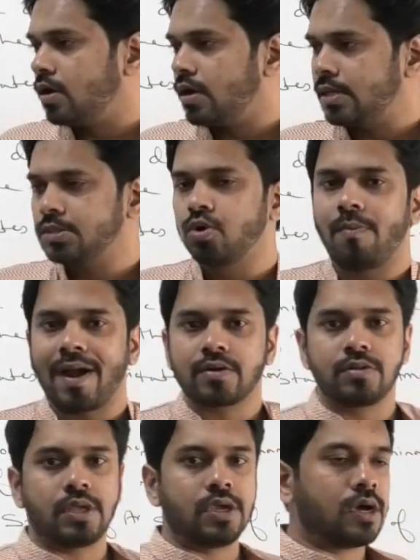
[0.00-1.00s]
Let's go
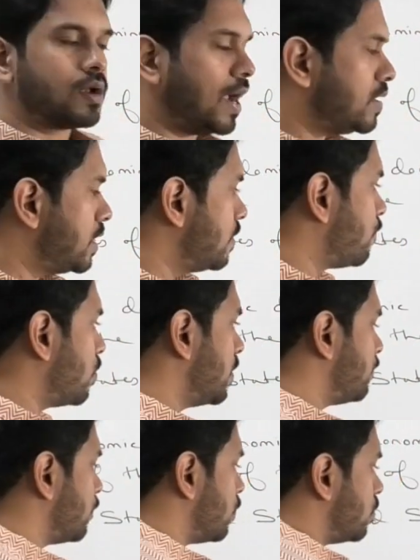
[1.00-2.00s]
back to the year
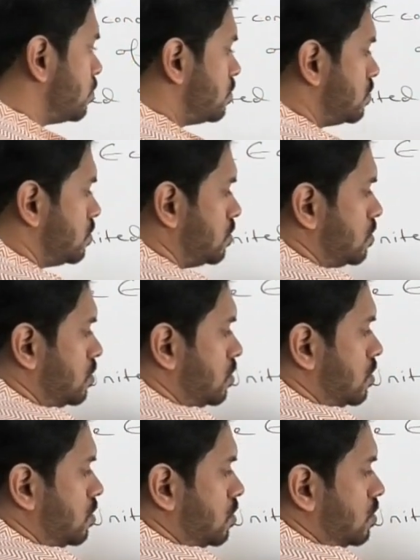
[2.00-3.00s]
1944
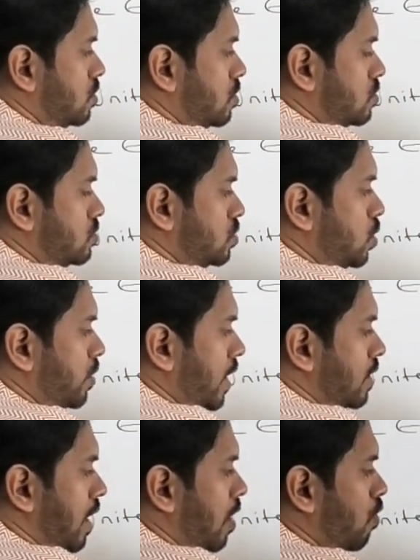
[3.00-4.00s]
to look
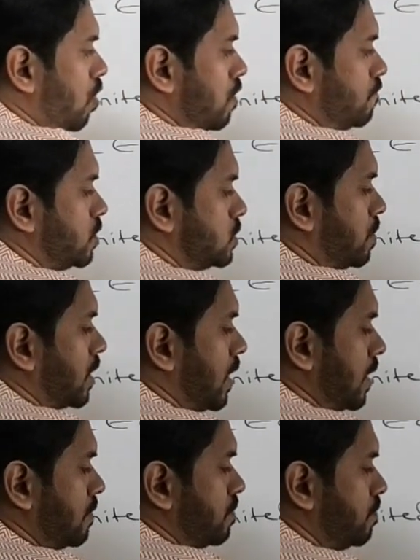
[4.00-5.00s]
at how all of this began.